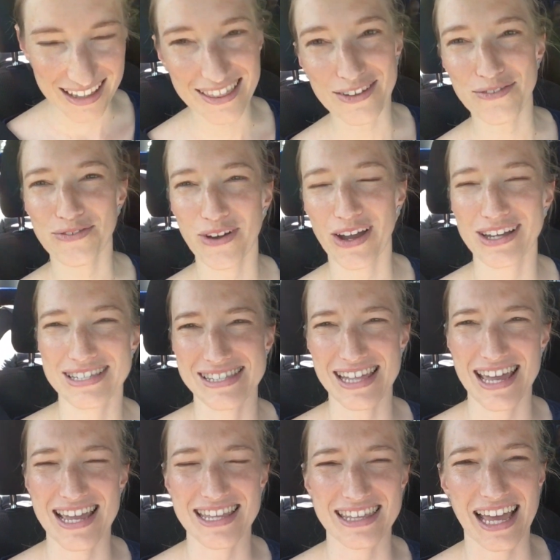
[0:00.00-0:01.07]
The first
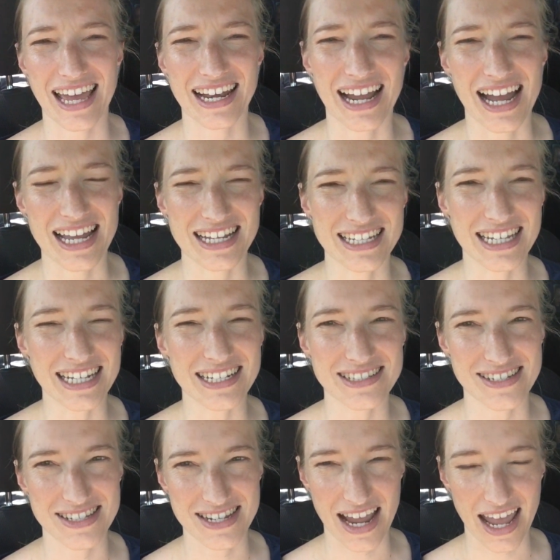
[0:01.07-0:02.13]
thing that I needed
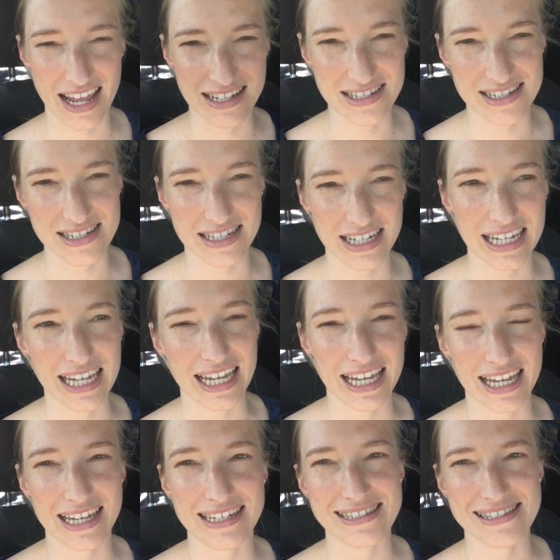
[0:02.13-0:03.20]
to change
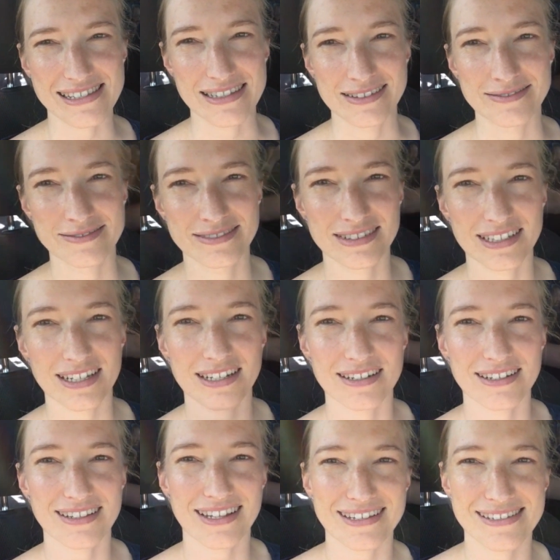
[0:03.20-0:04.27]
is,
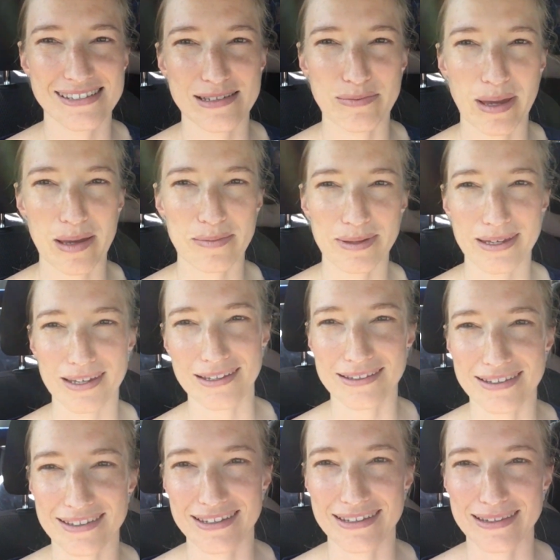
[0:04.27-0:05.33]
that's the baby
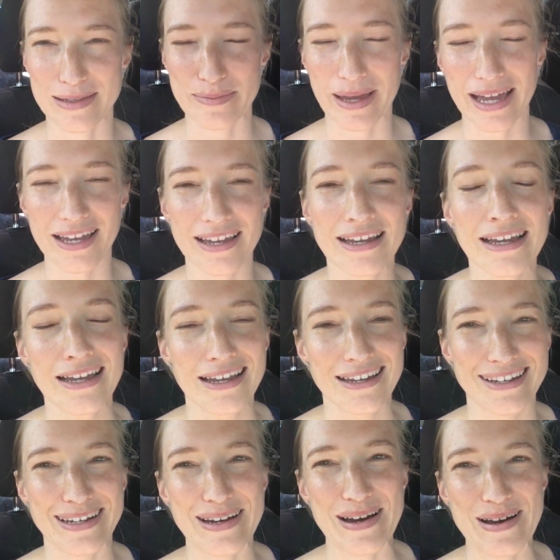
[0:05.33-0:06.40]
in the back.
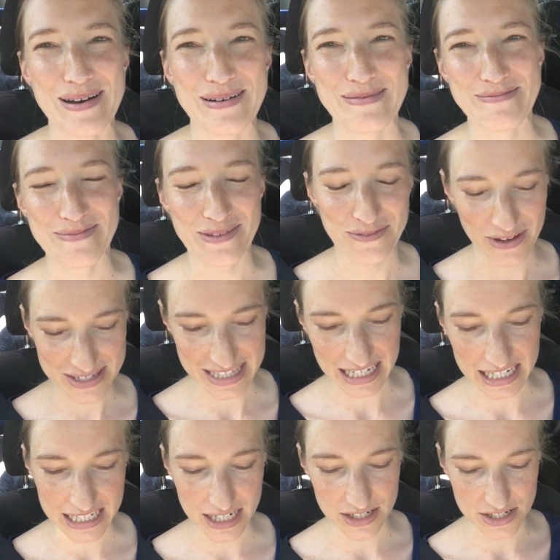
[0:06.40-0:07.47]
The first thing
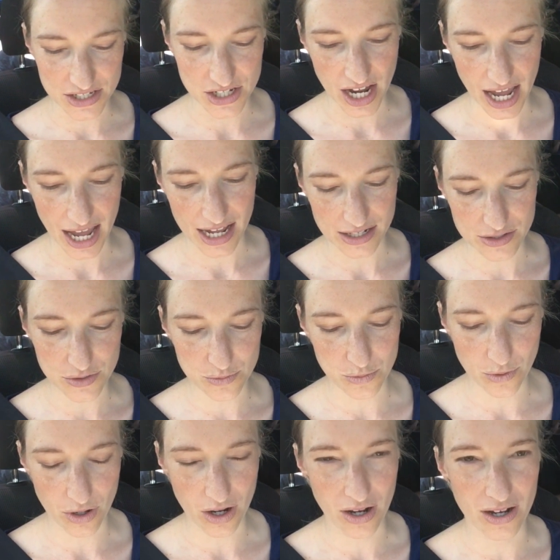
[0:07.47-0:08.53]
I needed to change
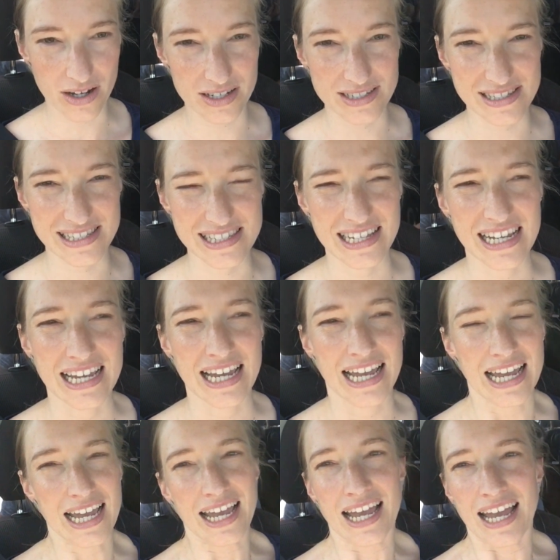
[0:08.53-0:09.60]
was
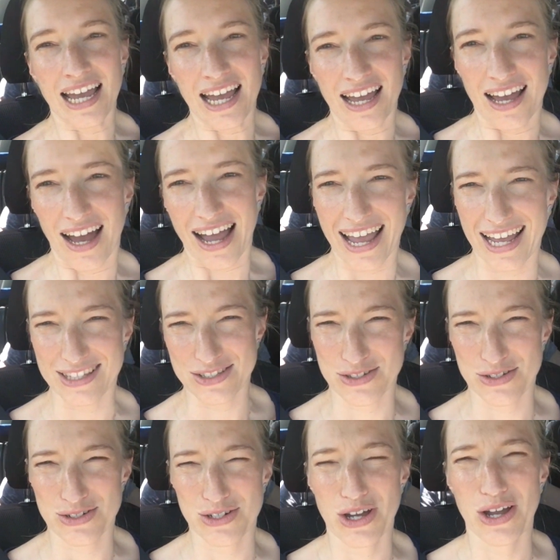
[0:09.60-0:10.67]
I had
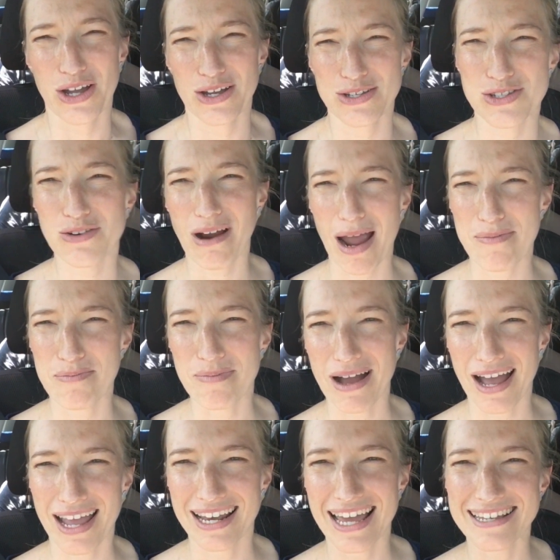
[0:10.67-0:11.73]
to scrap
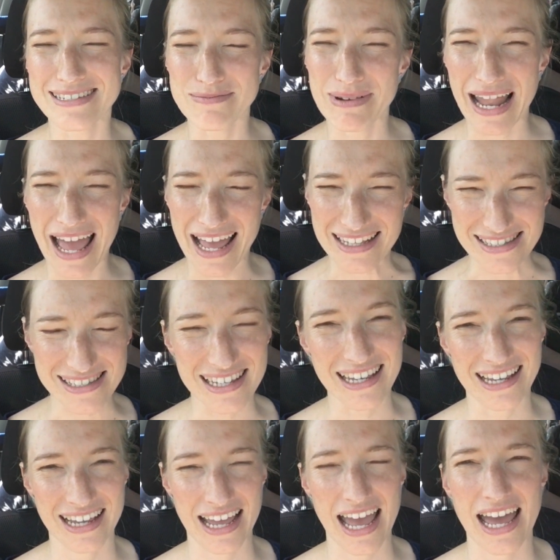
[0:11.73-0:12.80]
my lesson plans
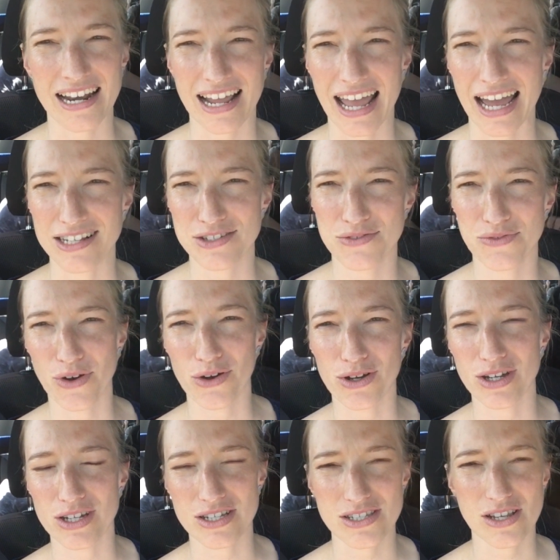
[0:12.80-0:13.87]
and I had to
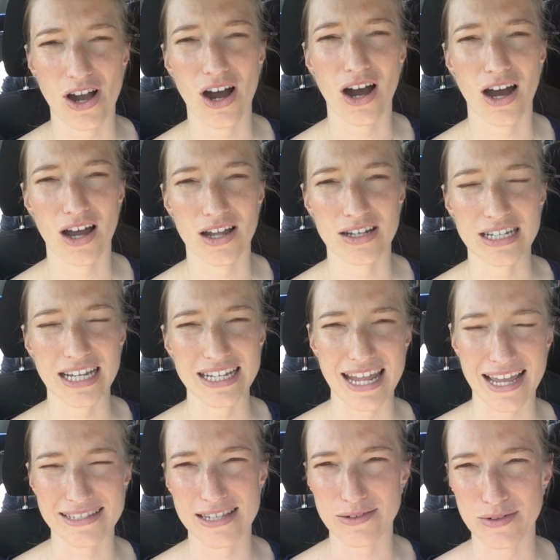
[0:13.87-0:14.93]
focus on
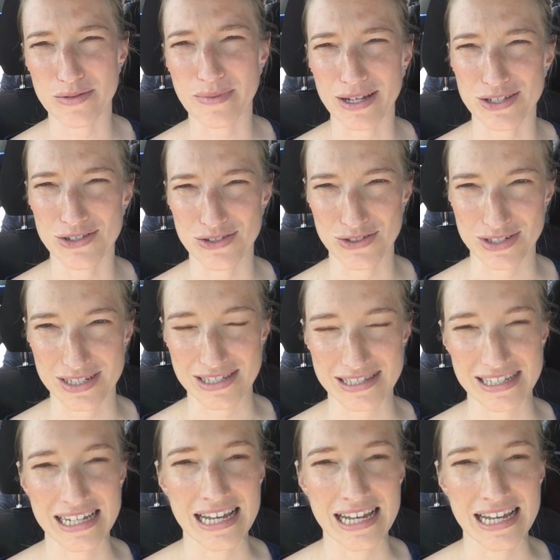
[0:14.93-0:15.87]
connecting with my students.